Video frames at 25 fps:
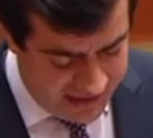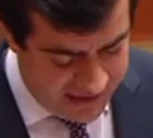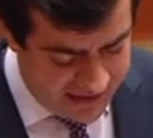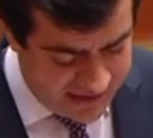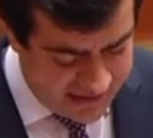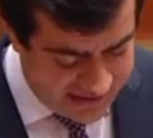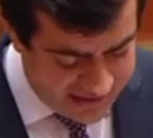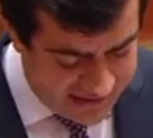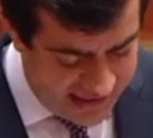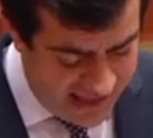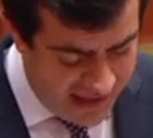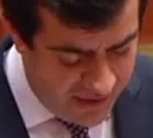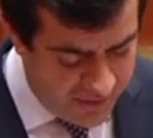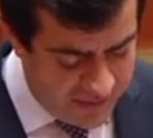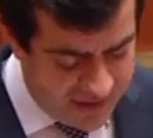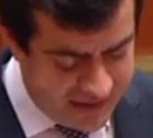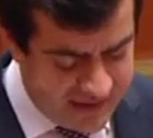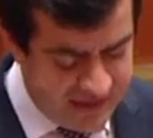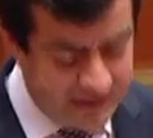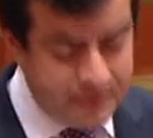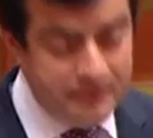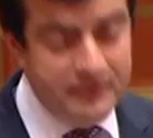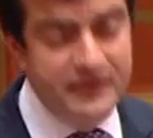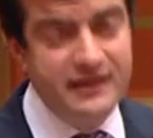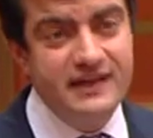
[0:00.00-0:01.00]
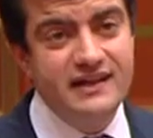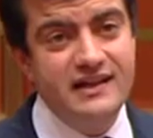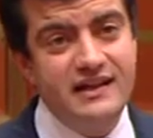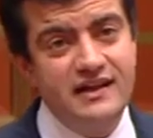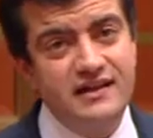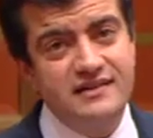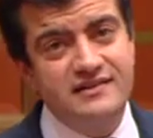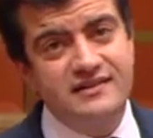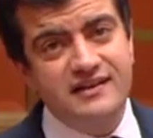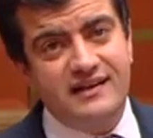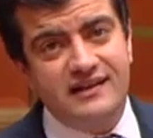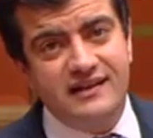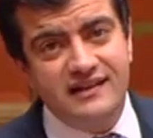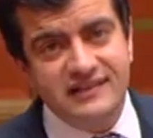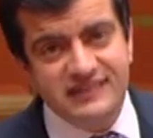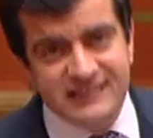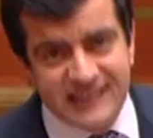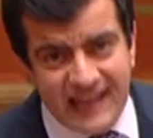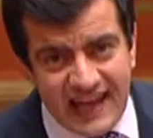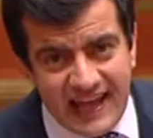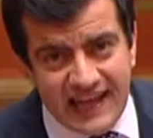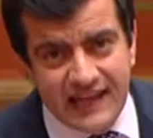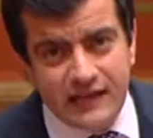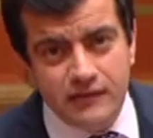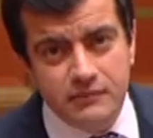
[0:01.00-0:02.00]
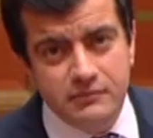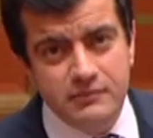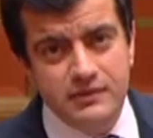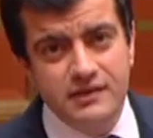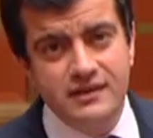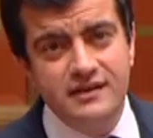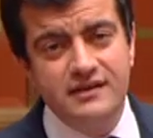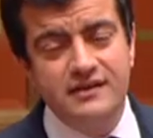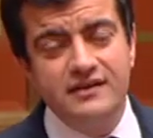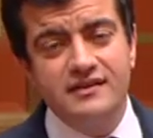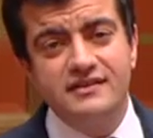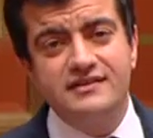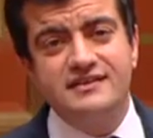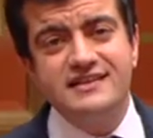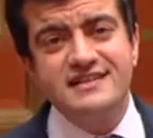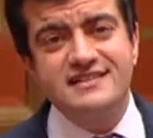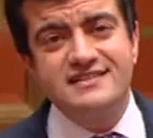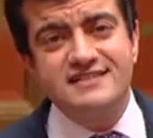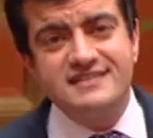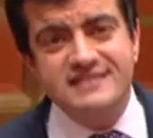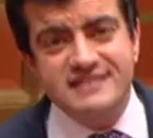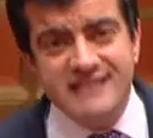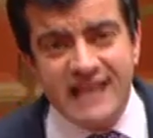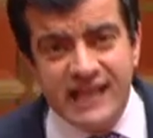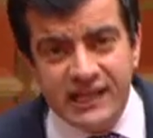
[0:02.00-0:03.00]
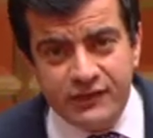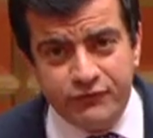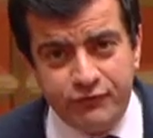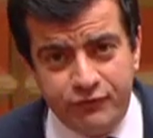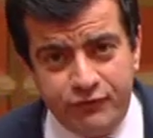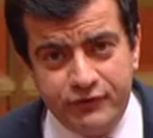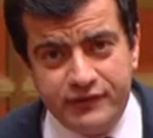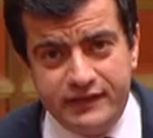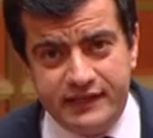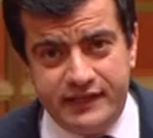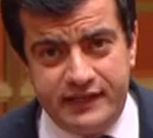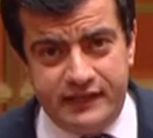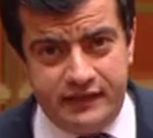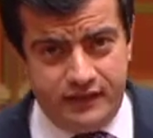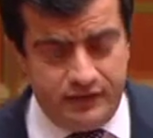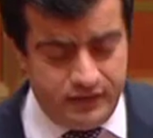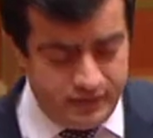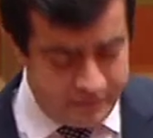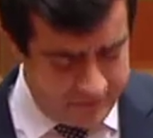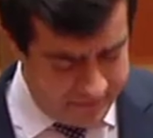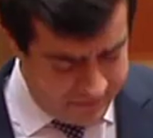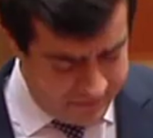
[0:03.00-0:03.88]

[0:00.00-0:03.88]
and allowing them to claim deceitfully,